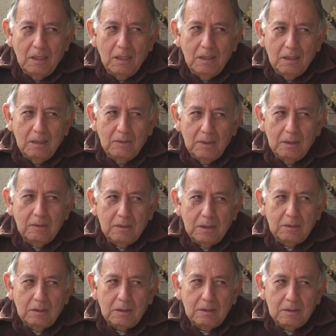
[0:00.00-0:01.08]
They
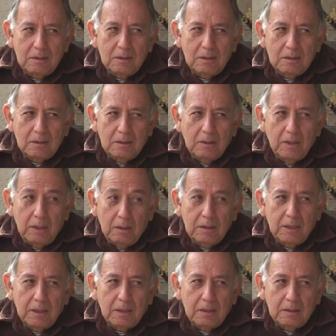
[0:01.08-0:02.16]
took it seriously. They are
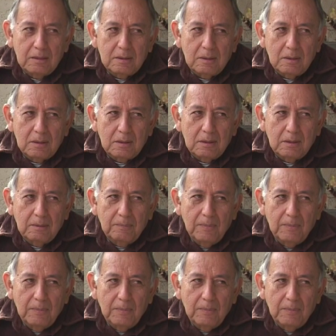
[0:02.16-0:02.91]
taking it seriously.